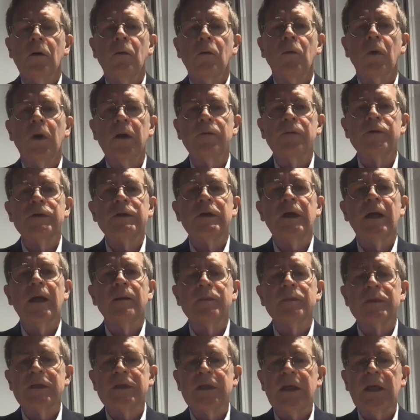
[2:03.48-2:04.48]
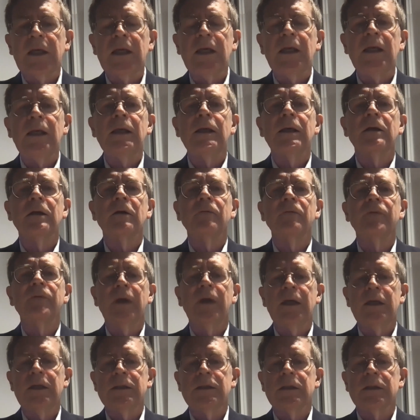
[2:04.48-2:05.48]
One of Shams' key
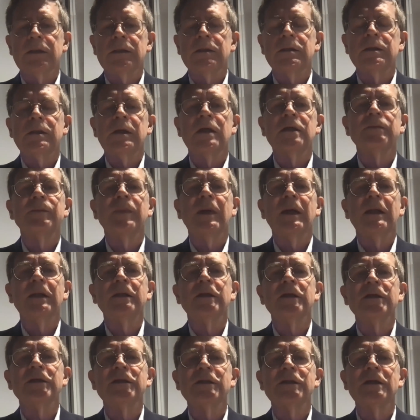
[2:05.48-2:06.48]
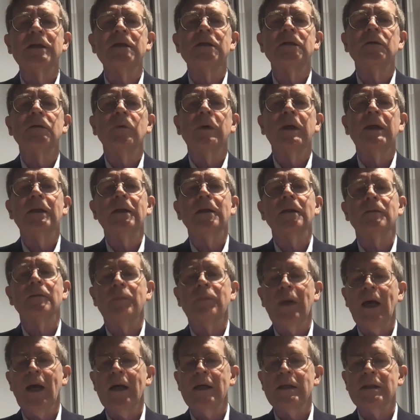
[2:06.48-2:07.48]
innovations has been to situate
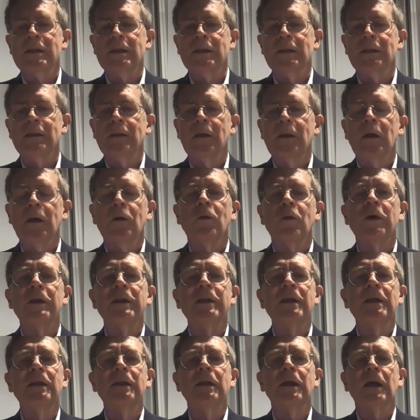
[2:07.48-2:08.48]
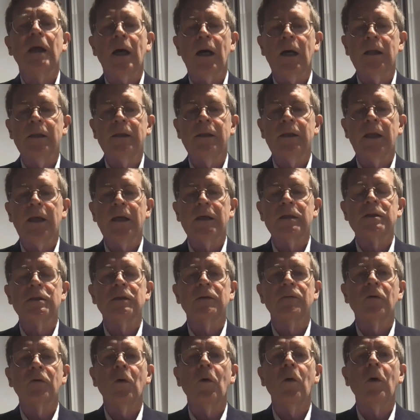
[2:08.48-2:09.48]
compassion within the context
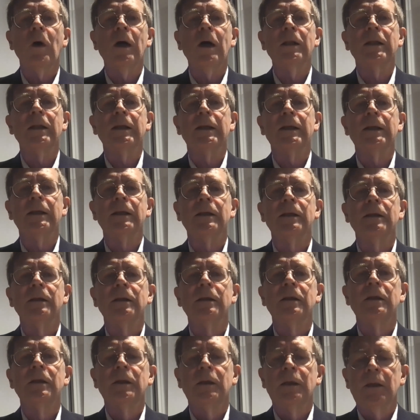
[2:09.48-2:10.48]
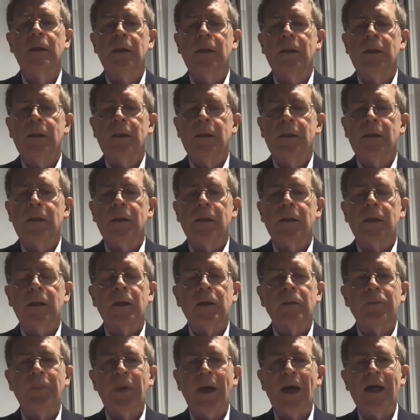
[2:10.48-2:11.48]
of quality.
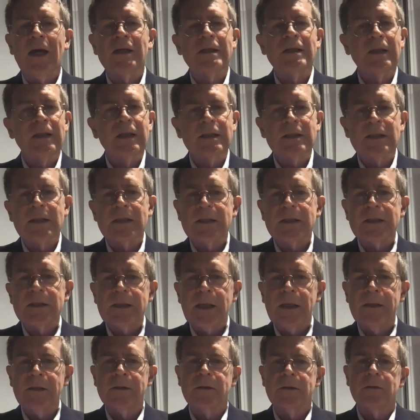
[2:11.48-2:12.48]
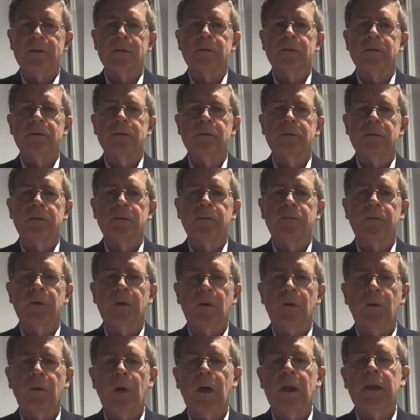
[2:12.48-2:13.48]
Compassion is essential for
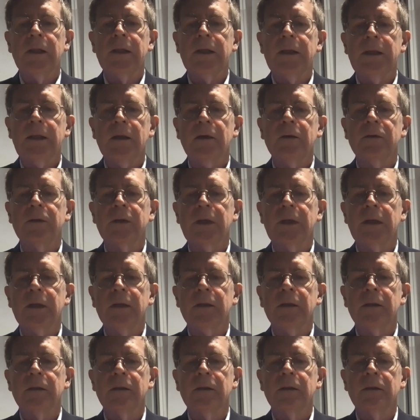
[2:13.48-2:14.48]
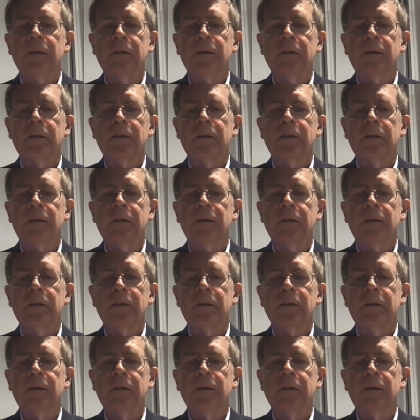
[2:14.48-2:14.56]
quality healthcare.